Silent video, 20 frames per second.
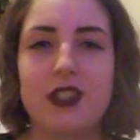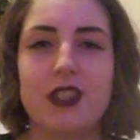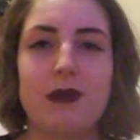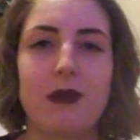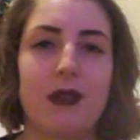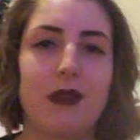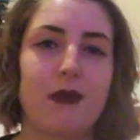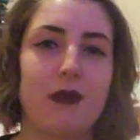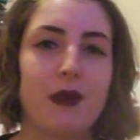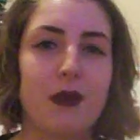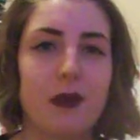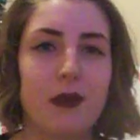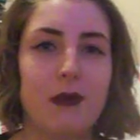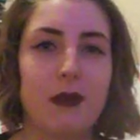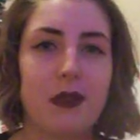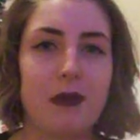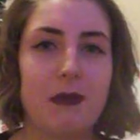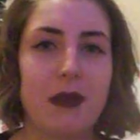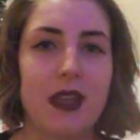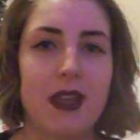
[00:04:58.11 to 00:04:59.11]
She went through it all
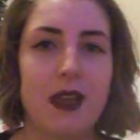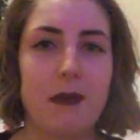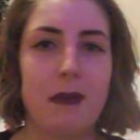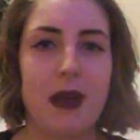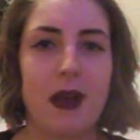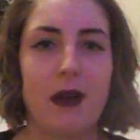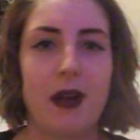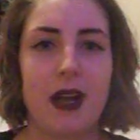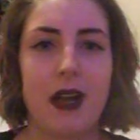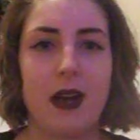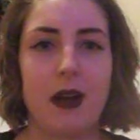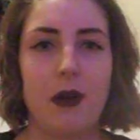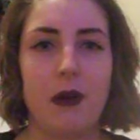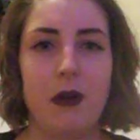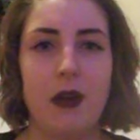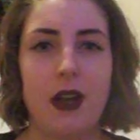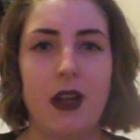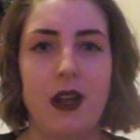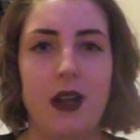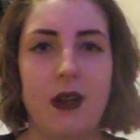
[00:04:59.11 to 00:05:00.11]
with me about
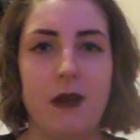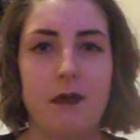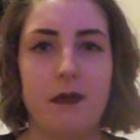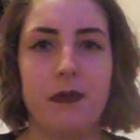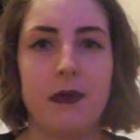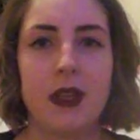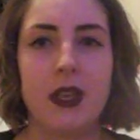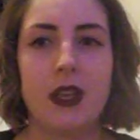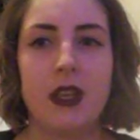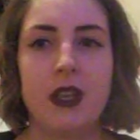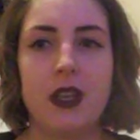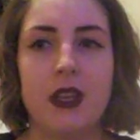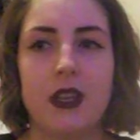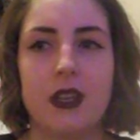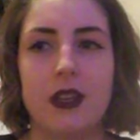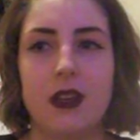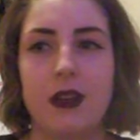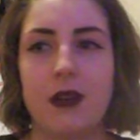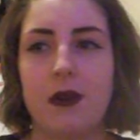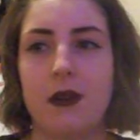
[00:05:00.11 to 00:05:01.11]
how
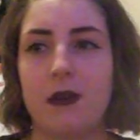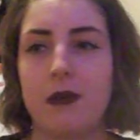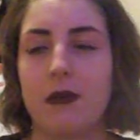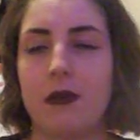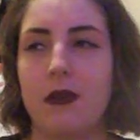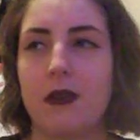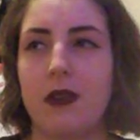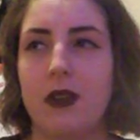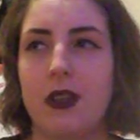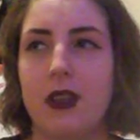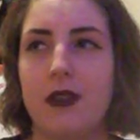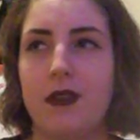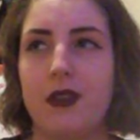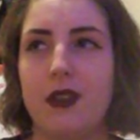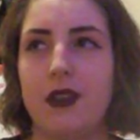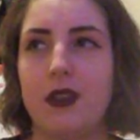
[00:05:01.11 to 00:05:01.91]
you know, if you